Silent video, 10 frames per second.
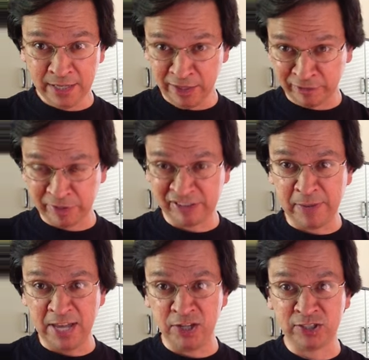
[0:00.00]
These were the
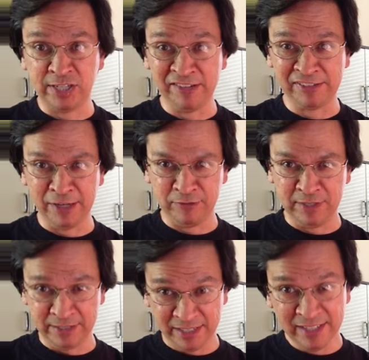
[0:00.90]
Spanish kings of
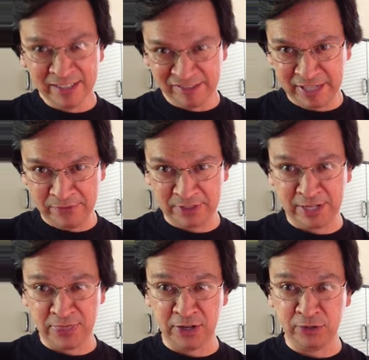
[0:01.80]
the
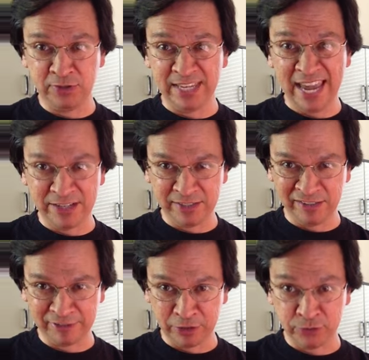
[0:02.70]
17th and into the 18th
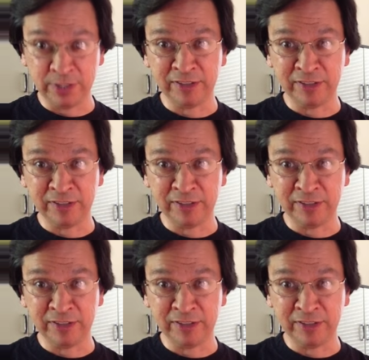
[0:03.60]
century.